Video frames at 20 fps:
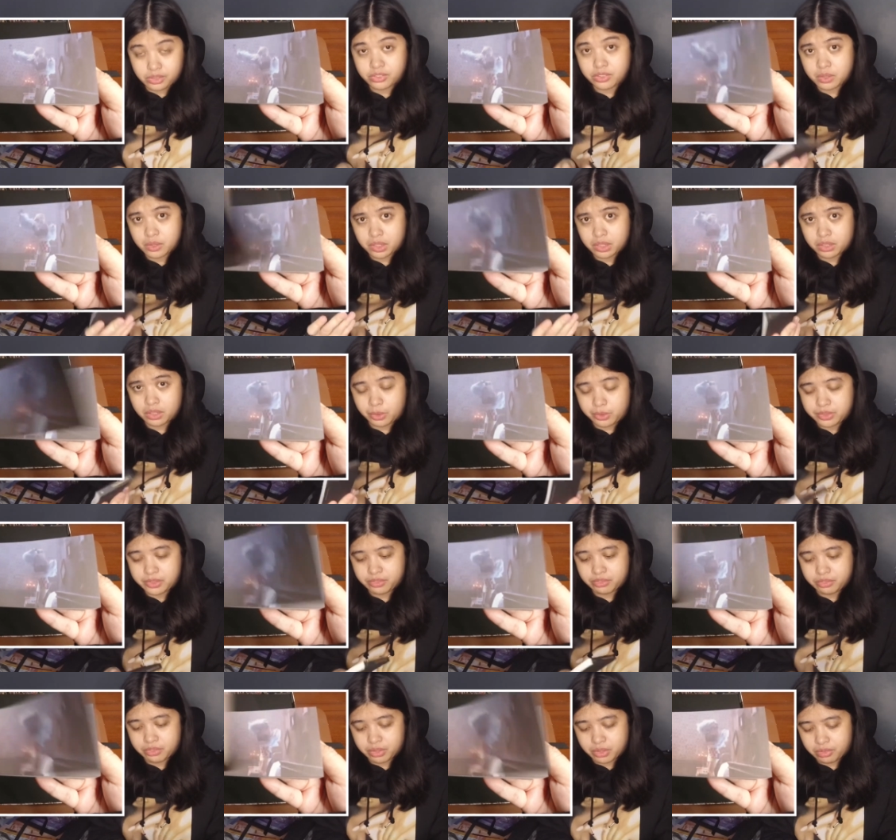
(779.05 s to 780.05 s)
show a
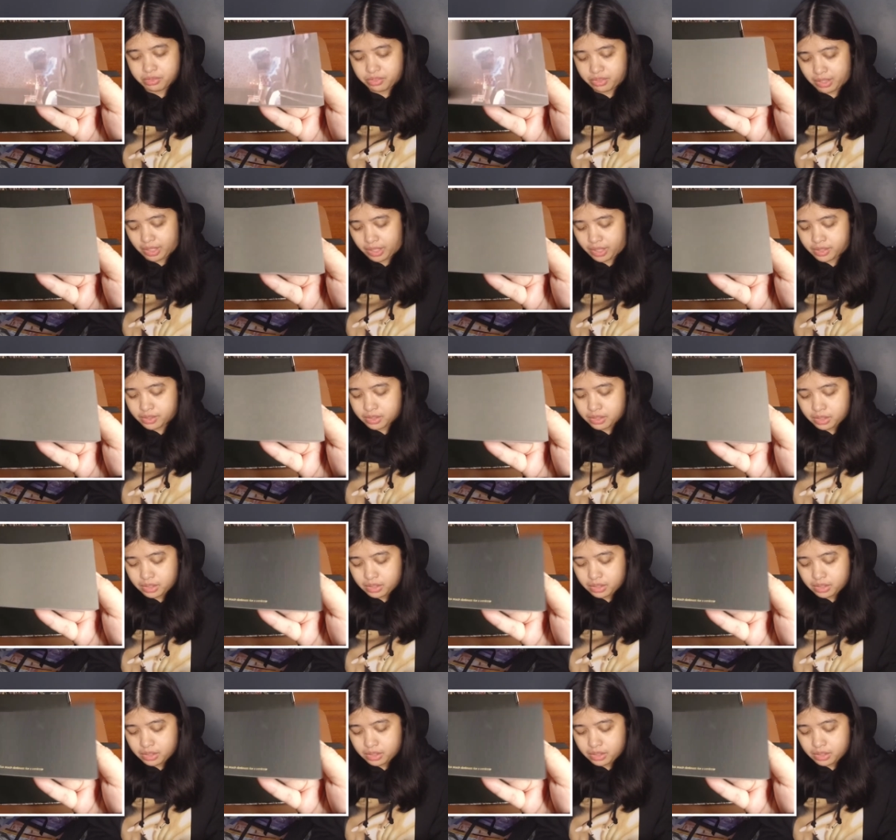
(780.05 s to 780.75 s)
close-up view of that